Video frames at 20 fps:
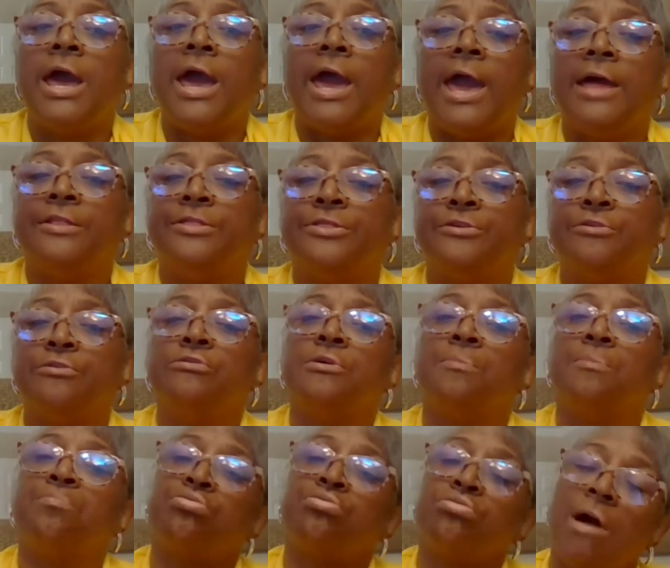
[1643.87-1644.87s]
and through the
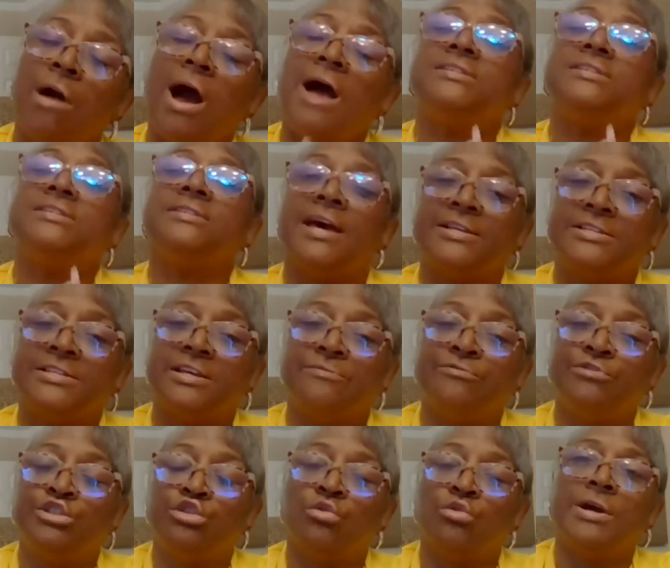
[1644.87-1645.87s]
process
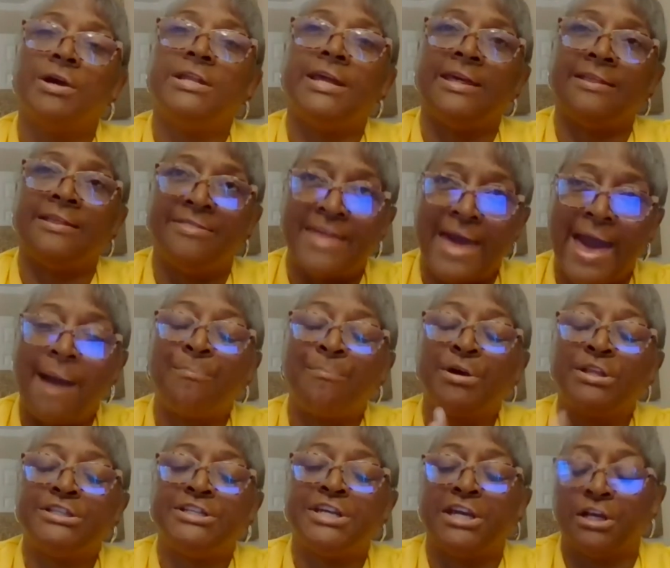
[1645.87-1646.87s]
of joining that
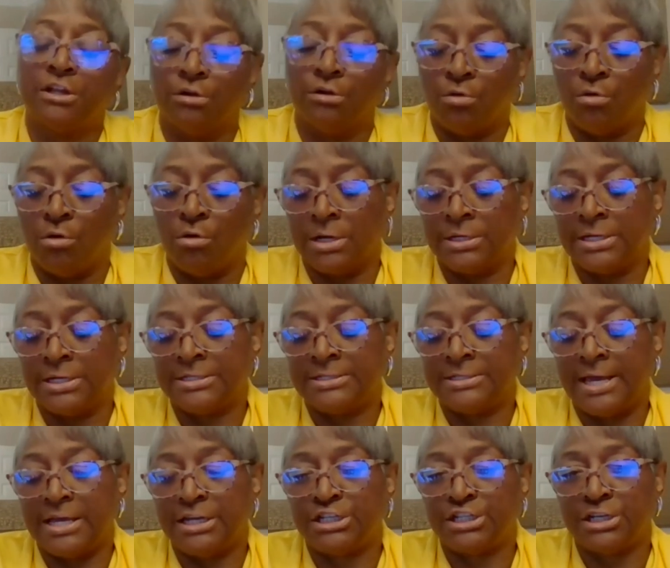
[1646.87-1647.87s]
particular
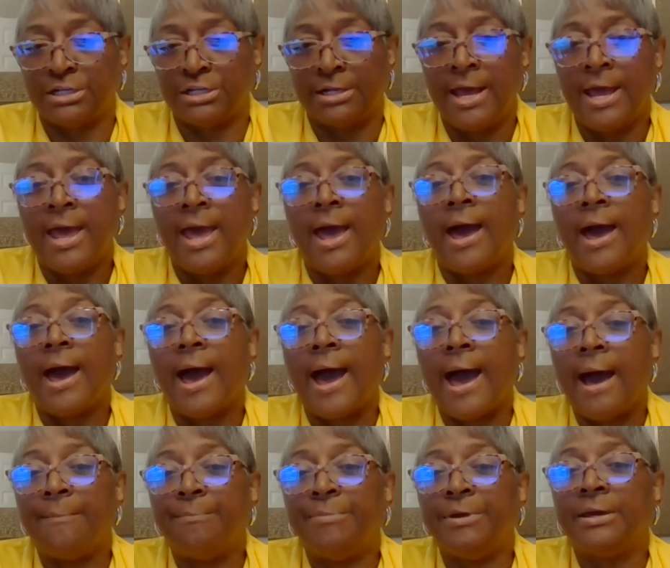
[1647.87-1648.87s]
organization,
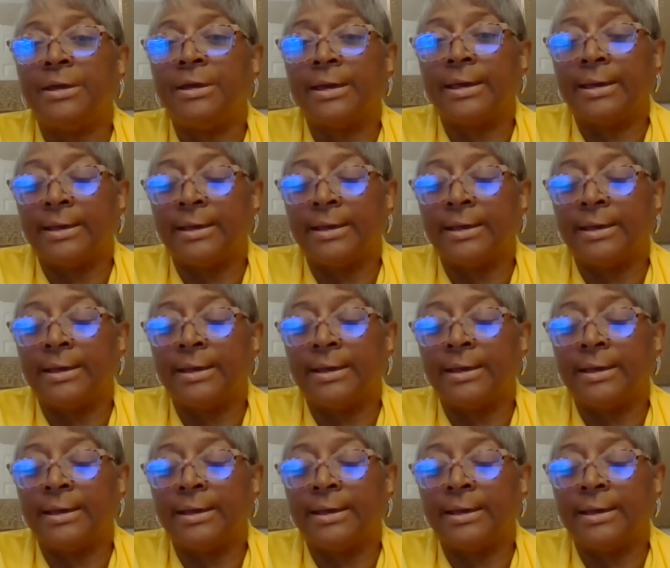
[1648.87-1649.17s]
I